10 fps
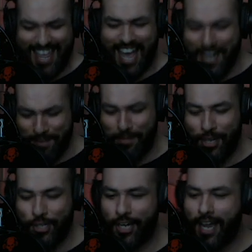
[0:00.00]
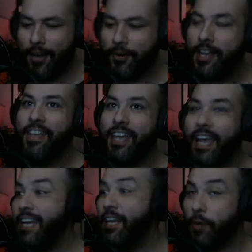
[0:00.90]
that admission out.
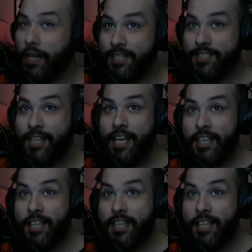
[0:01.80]
Anyways,